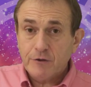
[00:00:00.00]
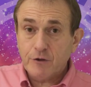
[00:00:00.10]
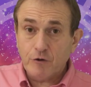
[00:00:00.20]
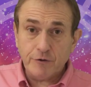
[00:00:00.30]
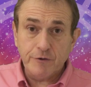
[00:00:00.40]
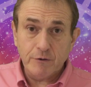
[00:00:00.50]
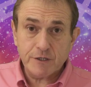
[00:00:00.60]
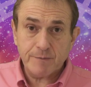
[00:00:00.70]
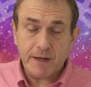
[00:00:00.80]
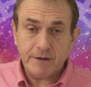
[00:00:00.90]
The good
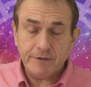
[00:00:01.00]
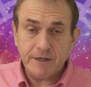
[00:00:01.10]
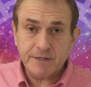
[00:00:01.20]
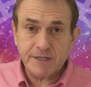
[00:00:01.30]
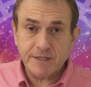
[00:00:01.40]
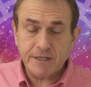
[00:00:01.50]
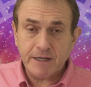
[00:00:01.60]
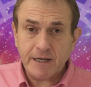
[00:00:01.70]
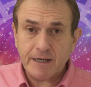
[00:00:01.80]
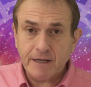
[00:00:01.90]
news about this is
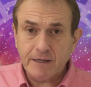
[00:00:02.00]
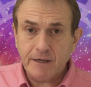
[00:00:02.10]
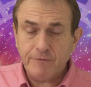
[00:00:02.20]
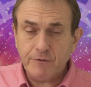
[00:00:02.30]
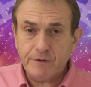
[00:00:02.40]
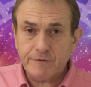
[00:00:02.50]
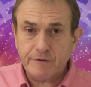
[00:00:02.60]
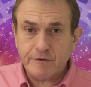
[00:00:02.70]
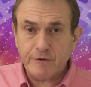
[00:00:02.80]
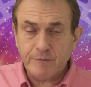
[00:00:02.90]
that it can give you the
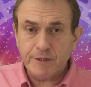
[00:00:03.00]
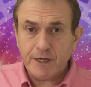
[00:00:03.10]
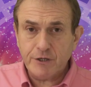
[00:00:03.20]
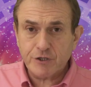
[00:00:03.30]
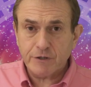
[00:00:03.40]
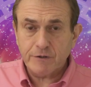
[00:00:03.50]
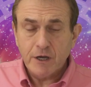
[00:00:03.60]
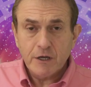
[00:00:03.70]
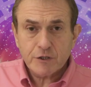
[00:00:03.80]
determination